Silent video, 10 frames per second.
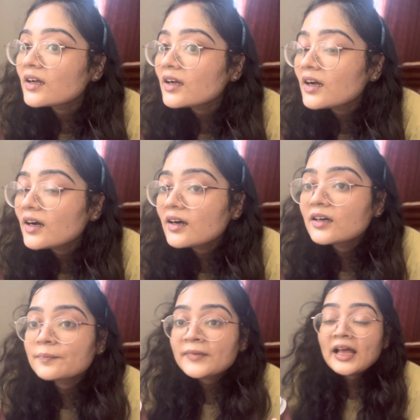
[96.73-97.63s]

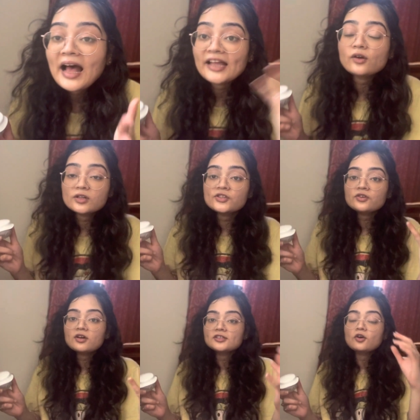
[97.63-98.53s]
I also
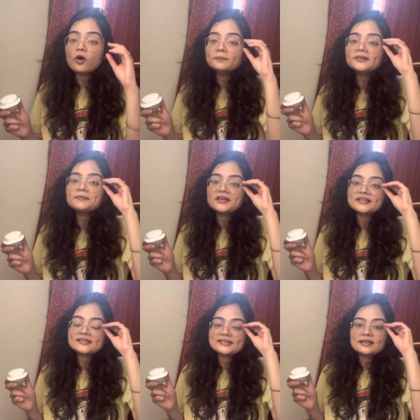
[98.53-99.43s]
got
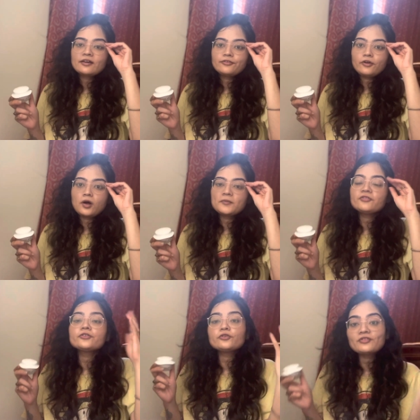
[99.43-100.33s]
compliments from a
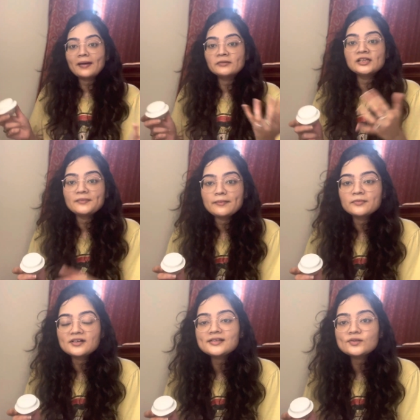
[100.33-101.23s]
few family
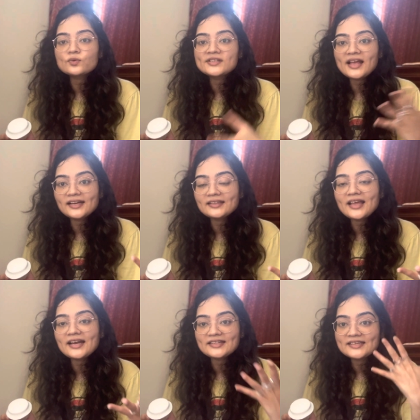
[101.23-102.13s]
members who said
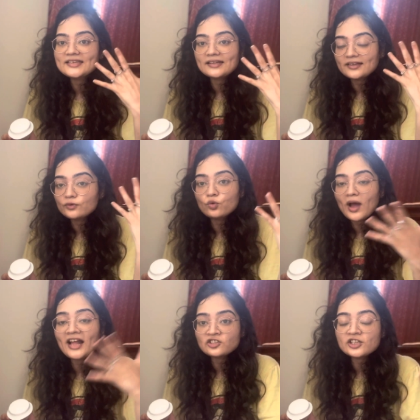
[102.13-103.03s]
that, who
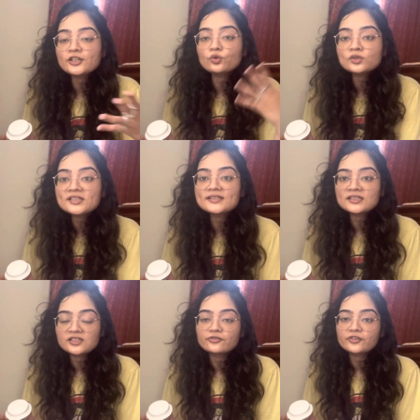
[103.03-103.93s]
actually noticed the
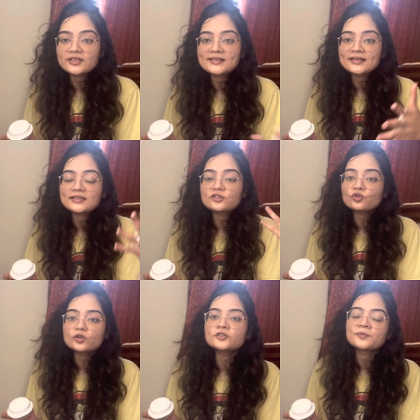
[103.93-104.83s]
difference and
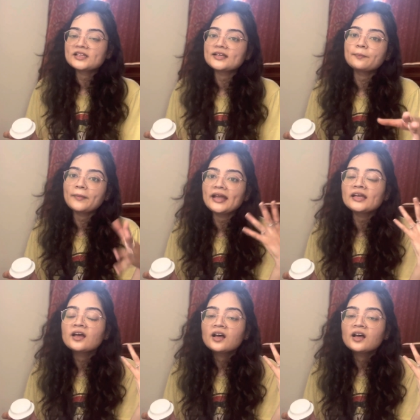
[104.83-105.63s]
told me that my